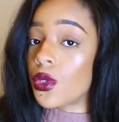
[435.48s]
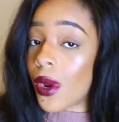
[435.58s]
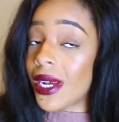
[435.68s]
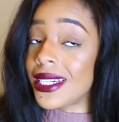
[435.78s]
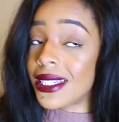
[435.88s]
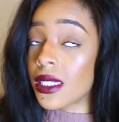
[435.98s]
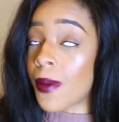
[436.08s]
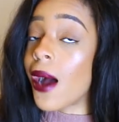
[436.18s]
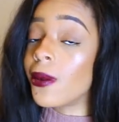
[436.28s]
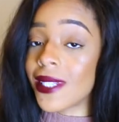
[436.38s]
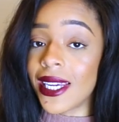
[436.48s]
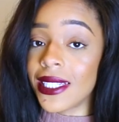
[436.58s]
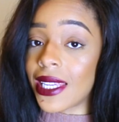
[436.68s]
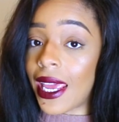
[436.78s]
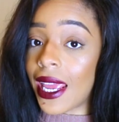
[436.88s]
for £26
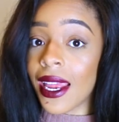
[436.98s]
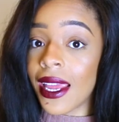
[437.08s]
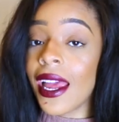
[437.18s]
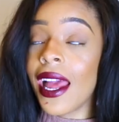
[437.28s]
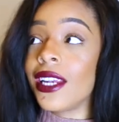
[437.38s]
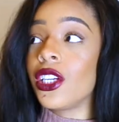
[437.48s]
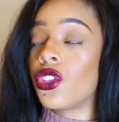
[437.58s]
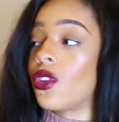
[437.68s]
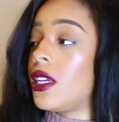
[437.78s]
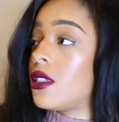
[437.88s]
easily, literally.